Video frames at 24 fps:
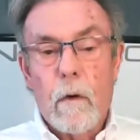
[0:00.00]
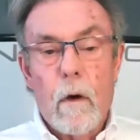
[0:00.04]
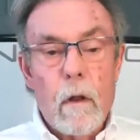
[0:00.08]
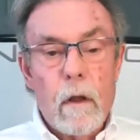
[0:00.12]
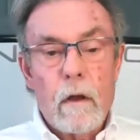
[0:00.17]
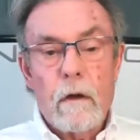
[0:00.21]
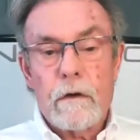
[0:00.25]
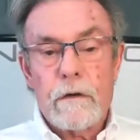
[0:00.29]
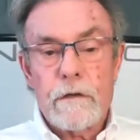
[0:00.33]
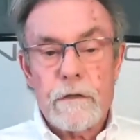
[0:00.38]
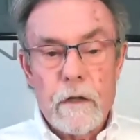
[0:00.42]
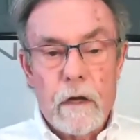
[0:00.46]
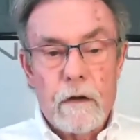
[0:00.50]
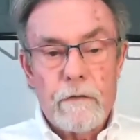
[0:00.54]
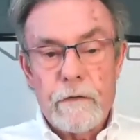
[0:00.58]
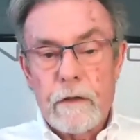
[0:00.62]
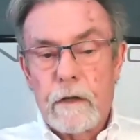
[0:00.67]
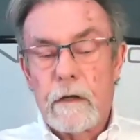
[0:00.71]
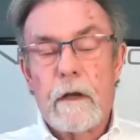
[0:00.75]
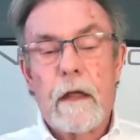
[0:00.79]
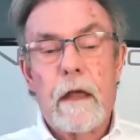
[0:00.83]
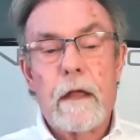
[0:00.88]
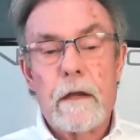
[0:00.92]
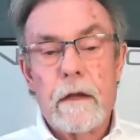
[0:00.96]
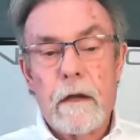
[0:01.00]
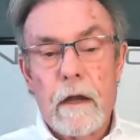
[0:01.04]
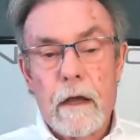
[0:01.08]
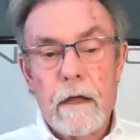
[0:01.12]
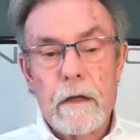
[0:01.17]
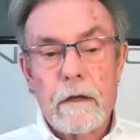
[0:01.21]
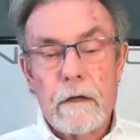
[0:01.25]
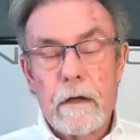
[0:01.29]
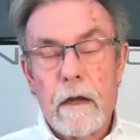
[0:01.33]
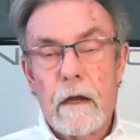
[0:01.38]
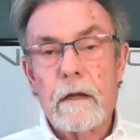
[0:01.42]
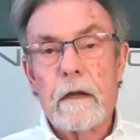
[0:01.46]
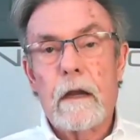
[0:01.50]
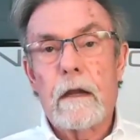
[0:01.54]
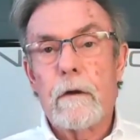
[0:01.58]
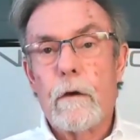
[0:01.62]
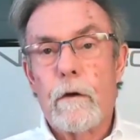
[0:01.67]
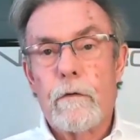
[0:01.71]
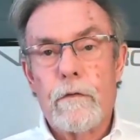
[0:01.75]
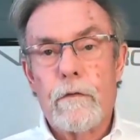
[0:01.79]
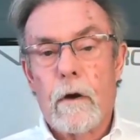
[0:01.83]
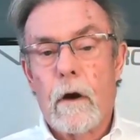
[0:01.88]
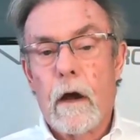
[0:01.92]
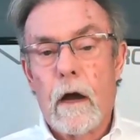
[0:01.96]
all our stuff and, and, and a 990
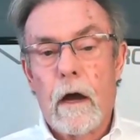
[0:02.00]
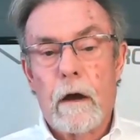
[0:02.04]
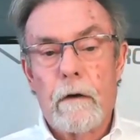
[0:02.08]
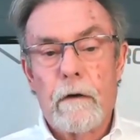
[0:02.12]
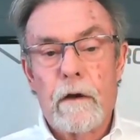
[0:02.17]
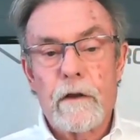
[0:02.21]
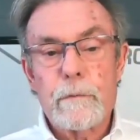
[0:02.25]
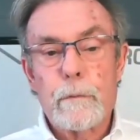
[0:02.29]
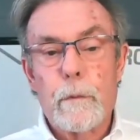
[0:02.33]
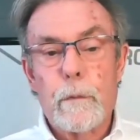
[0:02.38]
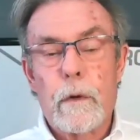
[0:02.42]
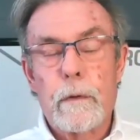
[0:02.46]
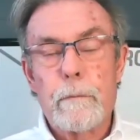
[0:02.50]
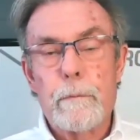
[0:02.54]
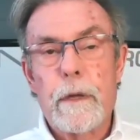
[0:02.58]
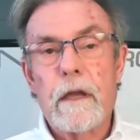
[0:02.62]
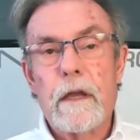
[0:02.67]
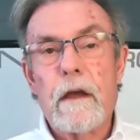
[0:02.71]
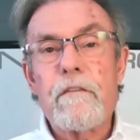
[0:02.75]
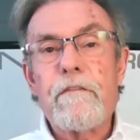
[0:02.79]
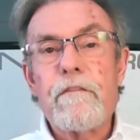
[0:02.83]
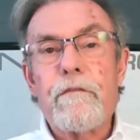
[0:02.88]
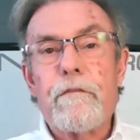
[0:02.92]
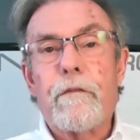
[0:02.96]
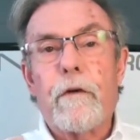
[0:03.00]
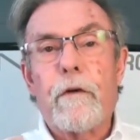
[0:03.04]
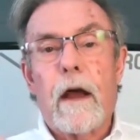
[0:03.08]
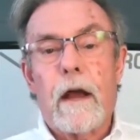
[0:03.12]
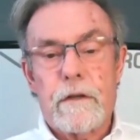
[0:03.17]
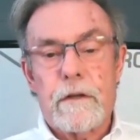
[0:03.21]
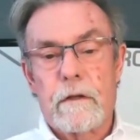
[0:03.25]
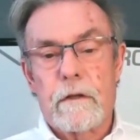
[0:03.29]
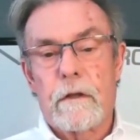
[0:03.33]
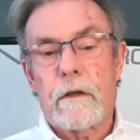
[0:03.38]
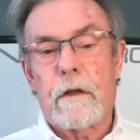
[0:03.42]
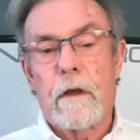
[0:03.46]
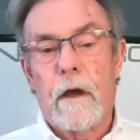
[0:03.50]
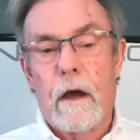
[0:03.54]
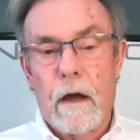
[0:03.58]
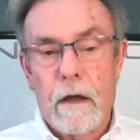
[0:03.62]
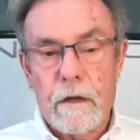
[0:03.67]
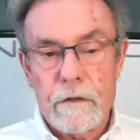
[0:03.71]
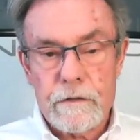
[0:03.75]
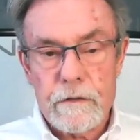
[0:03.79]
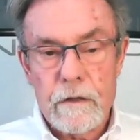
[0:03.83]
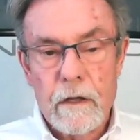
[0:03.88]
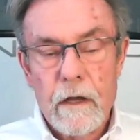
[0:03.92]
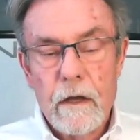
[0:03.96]
over IRS would be a fraction of the
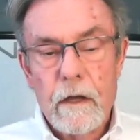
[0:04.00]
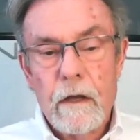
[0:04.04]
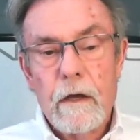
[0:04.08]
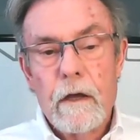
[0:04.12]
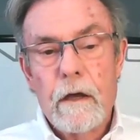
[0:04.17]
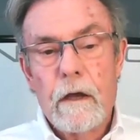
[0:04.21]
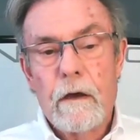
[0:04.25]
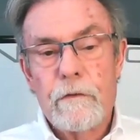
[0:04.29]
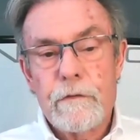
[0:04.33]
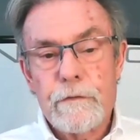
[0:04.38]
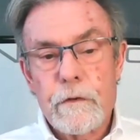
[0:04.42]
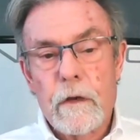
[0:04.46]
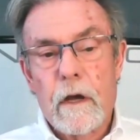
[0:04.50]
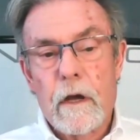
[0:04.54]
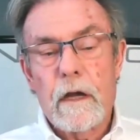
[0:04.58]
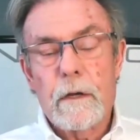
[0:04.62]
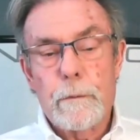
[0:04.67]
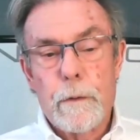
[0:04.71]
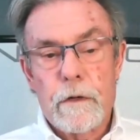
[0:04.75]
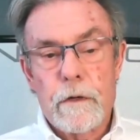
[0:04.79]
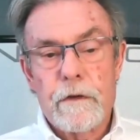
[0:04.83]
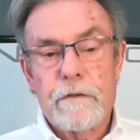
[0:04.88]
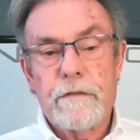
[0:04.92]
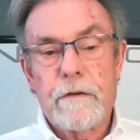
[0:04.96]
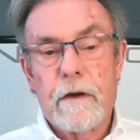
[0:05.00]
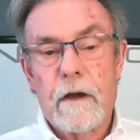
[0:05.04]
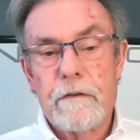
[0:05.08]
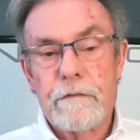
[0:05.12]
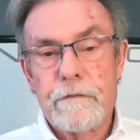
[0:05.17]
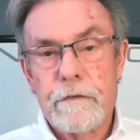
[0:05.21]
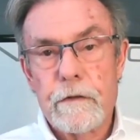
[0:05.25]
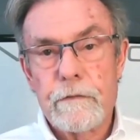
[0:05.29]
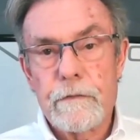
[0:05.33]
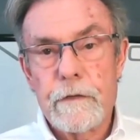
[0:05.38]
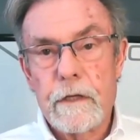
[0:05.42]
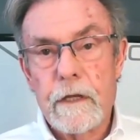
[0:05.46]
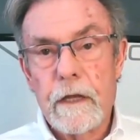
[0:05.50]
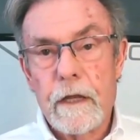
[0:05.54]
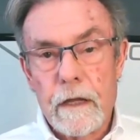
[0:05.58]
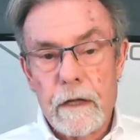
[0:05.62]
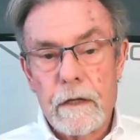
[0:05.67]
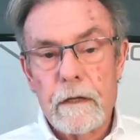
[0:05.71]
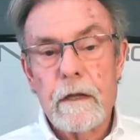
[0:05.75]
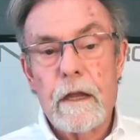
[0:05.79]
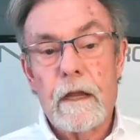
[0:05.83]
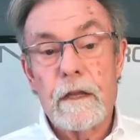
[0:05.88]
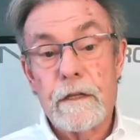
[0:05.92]
cost of trying to put a 550 in.